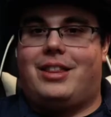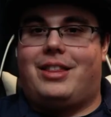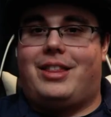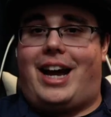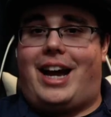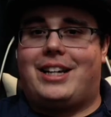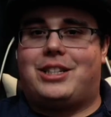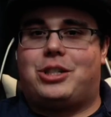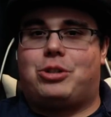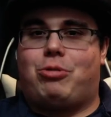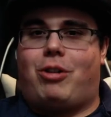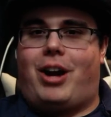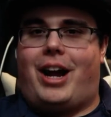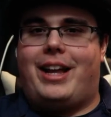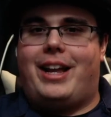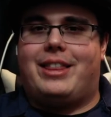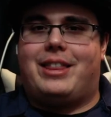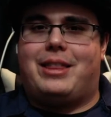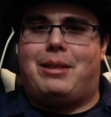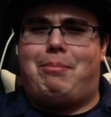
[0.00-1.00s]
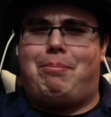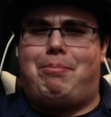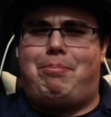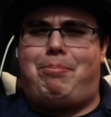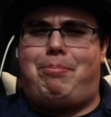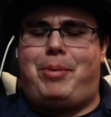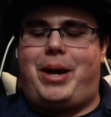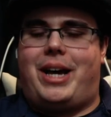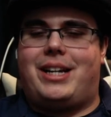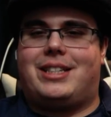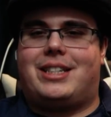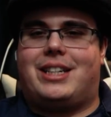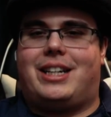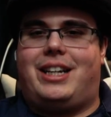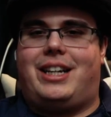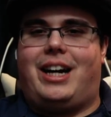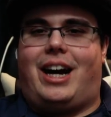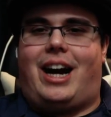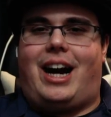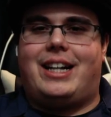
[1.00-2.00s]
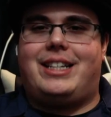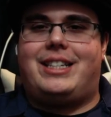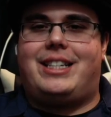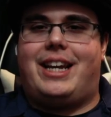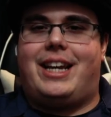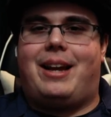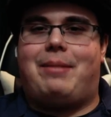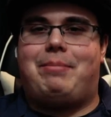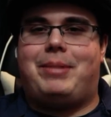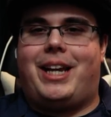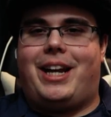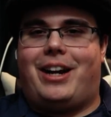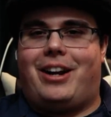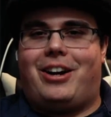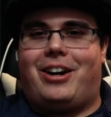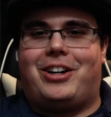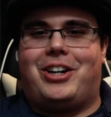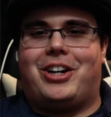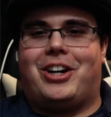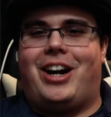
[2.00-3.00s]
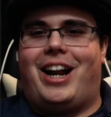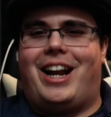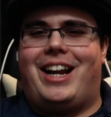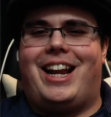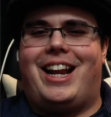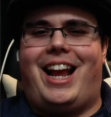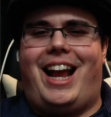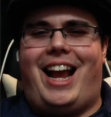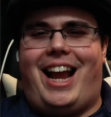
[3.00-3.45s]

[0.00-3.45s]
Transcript: That's right, the best goddamn character in